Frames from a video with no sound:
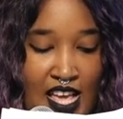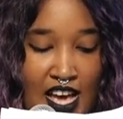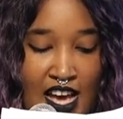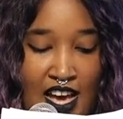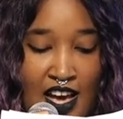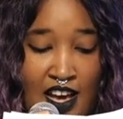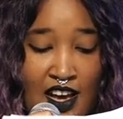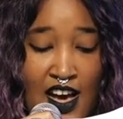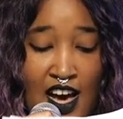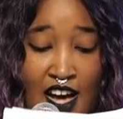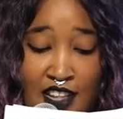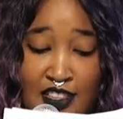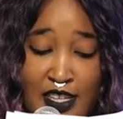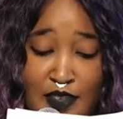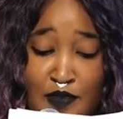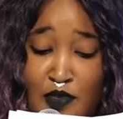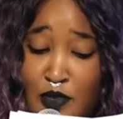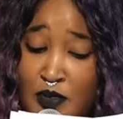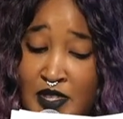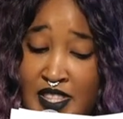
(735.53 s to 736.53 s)
I'll
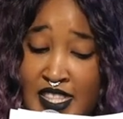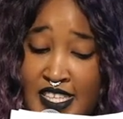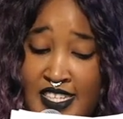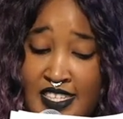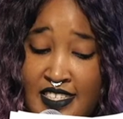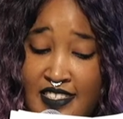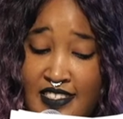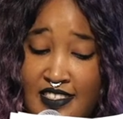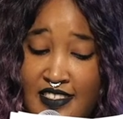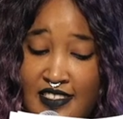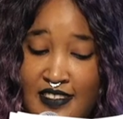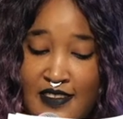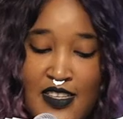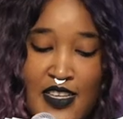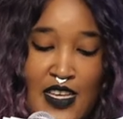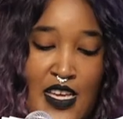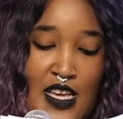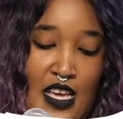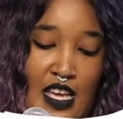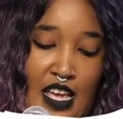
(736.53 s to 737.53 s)
leave you with this.
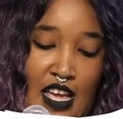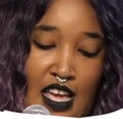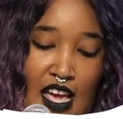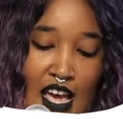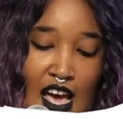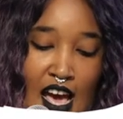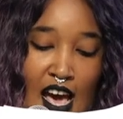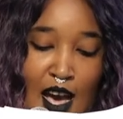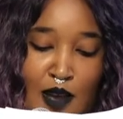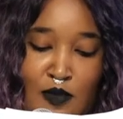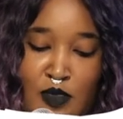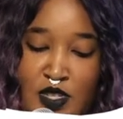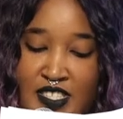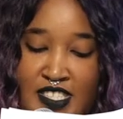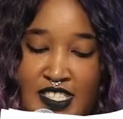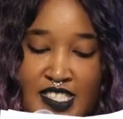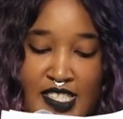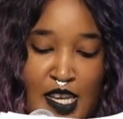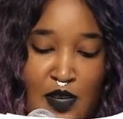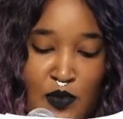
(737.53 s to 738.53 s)
I'm a
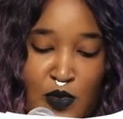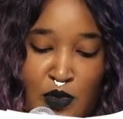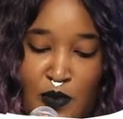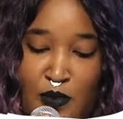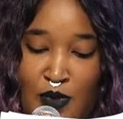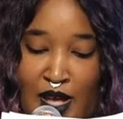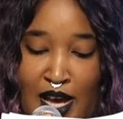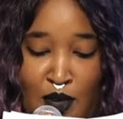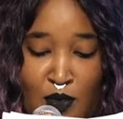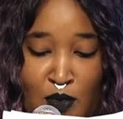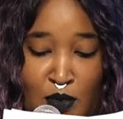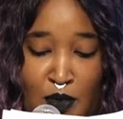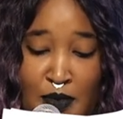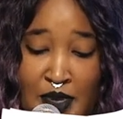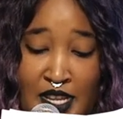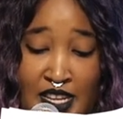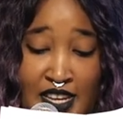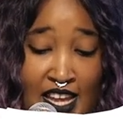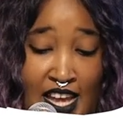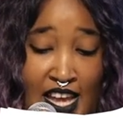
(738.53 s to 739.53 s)
disabled Black
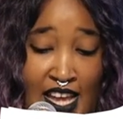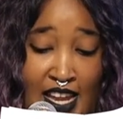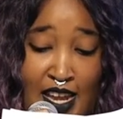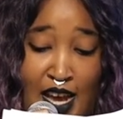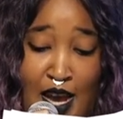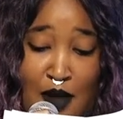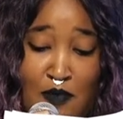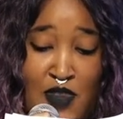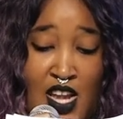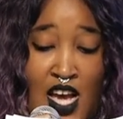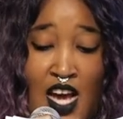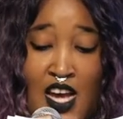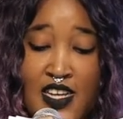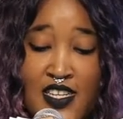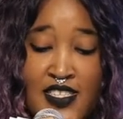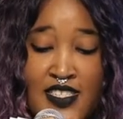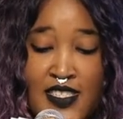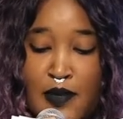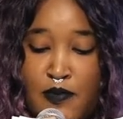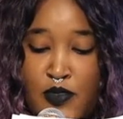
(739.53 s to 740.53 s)
woman, and I'm not
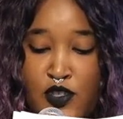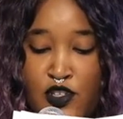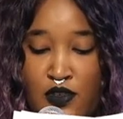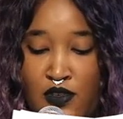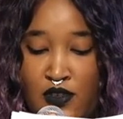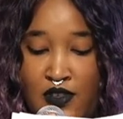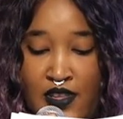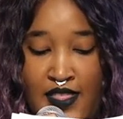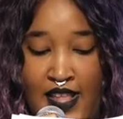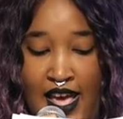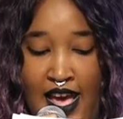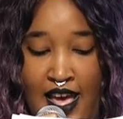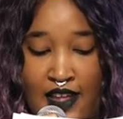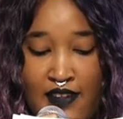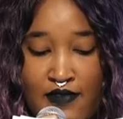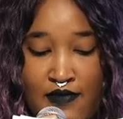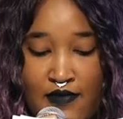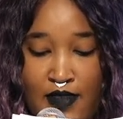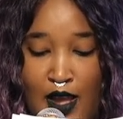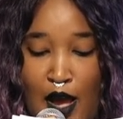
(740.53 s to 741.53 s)
exceptional in that.